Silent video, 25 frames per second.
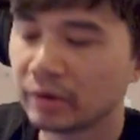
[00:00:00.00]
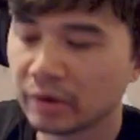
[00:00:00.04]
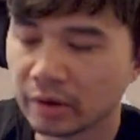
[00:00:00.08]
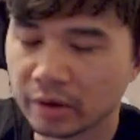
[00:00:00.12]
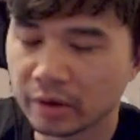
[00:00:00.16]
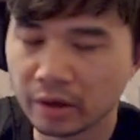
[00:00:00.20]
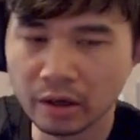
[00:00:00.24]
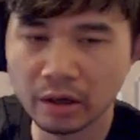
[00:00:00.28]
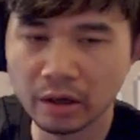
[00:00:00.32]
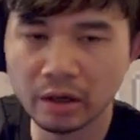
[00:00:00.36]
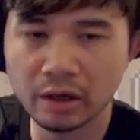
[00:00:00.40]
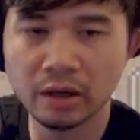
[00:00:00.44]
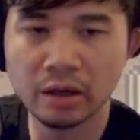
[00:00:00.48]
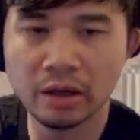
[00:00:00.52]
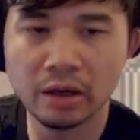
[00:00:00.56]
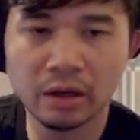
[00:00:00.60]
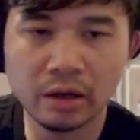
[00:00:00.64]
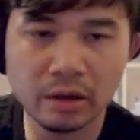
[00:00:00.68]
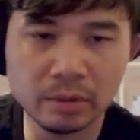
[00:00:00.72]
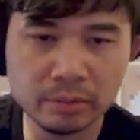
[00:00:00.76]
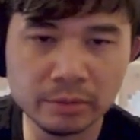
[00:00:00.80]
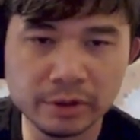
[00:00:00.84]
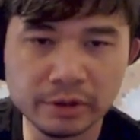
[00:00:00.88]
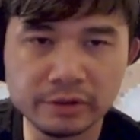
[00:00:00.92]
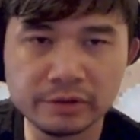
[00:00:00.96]

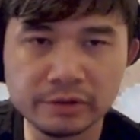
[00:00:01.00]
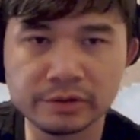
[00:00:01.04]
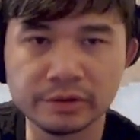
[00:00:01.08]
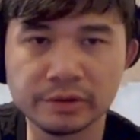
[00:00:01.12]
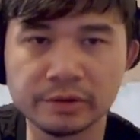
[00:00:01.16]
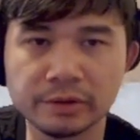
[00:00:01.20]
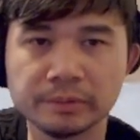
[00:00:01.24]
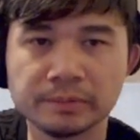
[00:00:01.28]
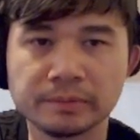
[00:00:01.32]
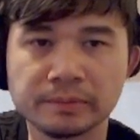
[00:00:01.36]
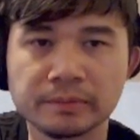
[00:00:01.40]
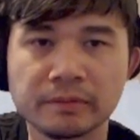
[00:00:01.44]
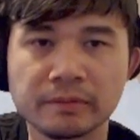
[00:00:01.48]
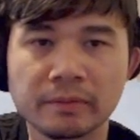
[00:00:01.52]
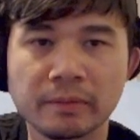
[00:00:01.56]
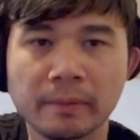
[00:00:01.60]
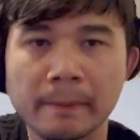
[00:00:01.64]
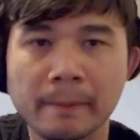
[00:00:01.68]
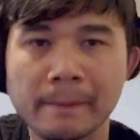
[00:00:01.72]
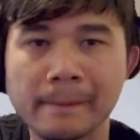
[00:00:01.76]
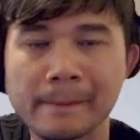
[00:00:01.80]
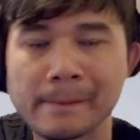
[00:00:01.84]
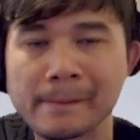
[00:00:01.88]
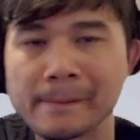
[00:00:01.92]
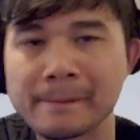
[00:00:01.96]
Let's see.
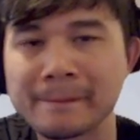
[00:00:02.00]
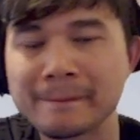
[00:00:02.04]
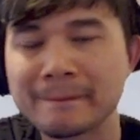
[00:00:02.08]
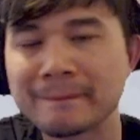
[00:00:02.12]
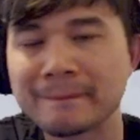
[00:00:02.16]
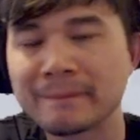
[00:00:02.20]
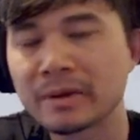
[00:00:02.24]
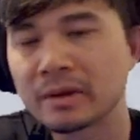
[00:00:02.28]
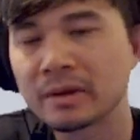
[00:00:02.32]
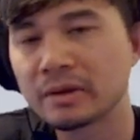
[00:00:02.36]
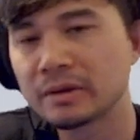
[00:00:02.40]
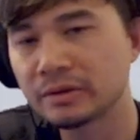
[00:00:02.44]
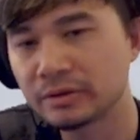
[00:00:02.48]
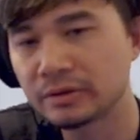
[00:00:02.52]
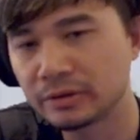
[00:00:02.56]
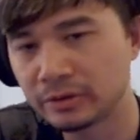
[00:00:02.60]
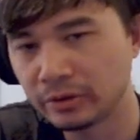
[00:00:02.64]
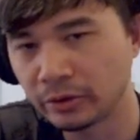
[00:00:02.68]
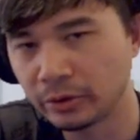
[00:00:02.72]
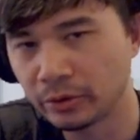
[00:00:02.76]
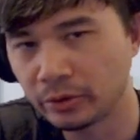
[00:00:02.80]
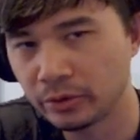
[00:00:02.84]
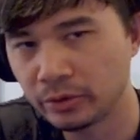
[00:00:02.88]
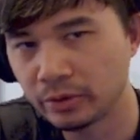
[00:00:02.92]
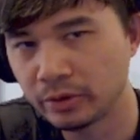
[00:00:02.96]

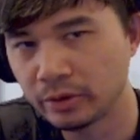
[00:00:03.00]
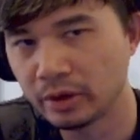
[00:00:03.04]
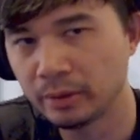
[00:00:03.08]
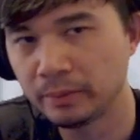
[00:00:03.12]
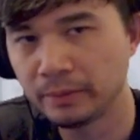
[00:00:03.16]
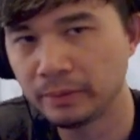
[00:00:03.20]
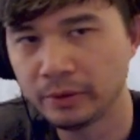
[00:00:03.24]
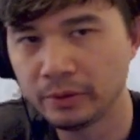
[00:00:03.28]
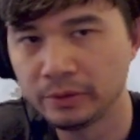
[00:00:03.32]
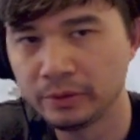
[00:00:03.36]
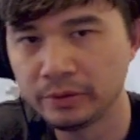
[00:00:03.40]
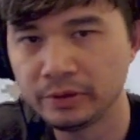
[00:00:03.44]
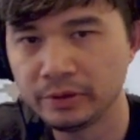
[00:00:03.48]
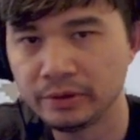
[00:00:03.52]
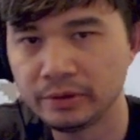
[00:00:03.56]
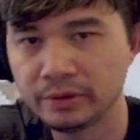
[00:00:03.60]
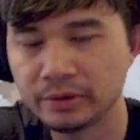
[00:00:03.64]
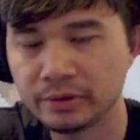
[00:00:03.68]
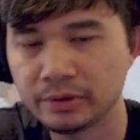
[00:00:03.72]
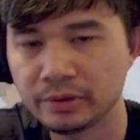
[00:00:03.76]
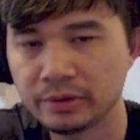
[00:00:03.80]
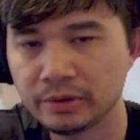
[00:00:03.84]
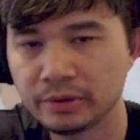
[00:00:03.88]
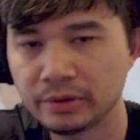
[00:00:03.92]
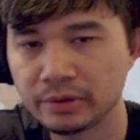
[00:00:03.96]
So, opponent
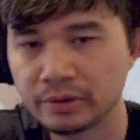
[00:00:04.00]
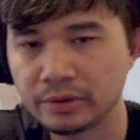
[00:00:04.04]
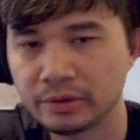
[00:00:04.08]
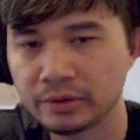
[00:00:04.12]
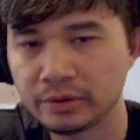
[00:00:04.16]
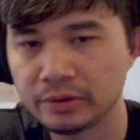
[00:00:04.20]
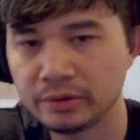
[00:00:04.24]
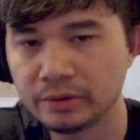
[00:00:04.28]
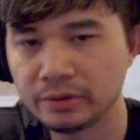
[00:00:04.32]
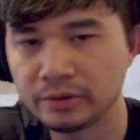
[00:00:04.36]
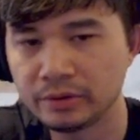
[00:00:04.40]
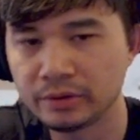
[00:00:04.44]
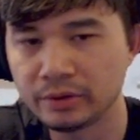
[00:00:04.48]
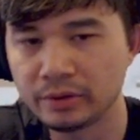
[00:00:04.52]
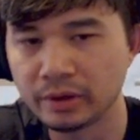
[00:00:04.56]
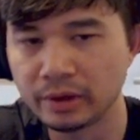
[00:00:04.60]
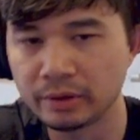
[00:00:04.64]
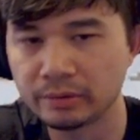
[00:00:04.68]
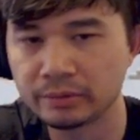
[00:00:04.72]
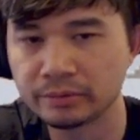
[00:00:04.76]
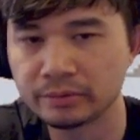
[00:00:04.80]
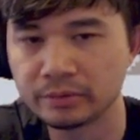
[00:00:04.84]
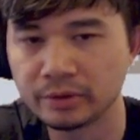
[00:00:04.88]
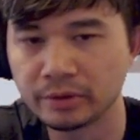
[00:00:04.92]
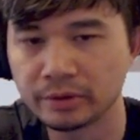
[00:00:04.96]
could... yeah,
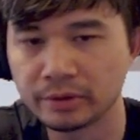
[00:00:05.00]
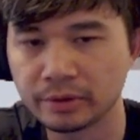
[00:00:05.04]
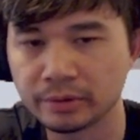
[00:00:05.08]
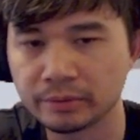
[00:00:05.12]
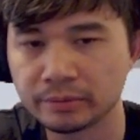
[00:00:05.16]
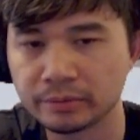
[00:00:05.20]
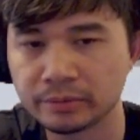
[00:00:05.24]
okay.